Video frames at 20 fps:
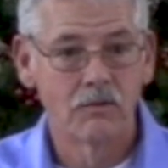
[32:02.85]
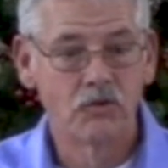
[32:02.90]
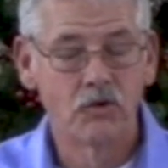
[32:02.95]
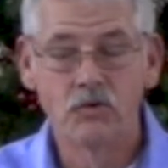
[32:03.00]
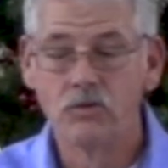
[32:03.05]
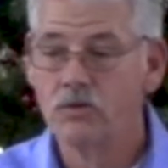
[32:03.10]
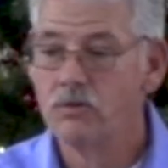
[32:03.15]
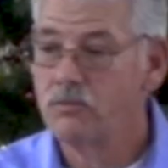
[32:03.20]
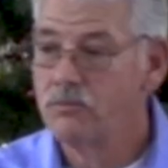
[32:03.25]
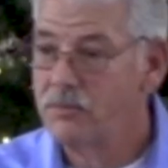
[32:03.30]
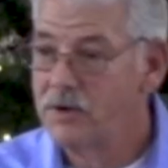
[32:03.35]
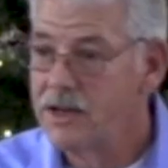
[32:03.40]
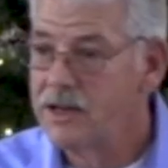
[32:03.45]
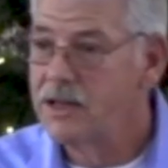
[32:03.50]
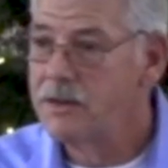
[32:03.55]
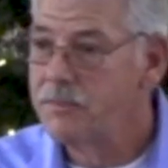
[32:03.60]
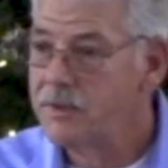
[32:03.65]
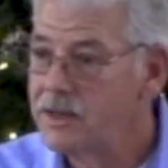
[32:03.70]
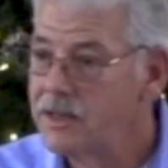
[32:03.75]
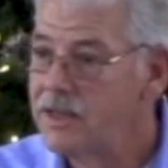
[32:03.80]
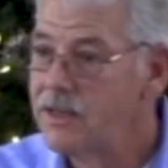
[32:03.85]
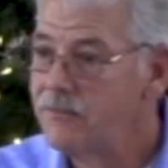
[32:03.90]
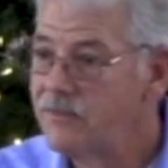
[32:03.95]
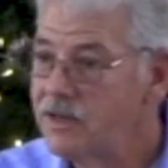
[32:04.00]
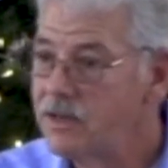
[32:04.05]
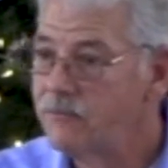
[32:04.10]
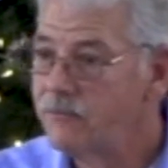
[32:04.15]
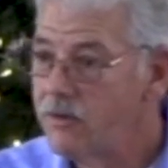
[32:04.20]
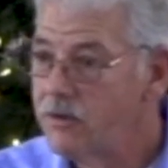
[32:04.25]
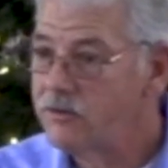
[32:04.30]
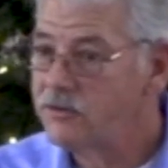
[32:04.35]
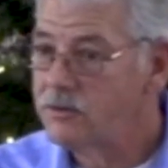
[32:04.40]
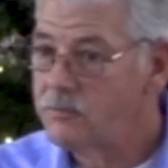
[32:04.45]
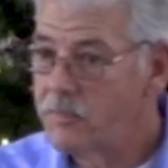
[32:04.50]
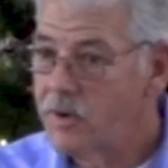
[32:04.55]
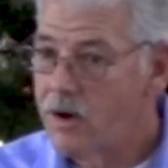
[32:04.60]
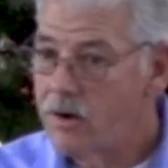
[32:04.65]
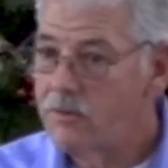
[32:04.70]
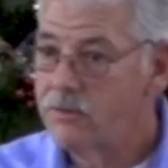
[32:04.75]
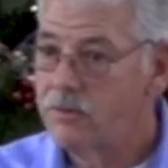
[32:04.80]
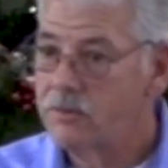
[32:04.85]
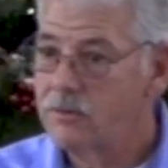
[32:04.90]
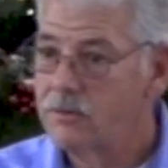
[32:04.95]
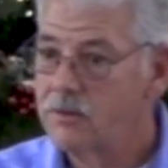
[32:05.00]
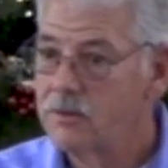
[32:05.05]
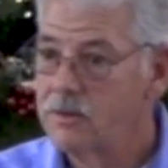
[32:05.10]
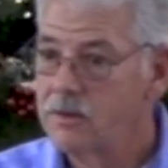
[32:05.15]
Do you really believe in the virgin birth?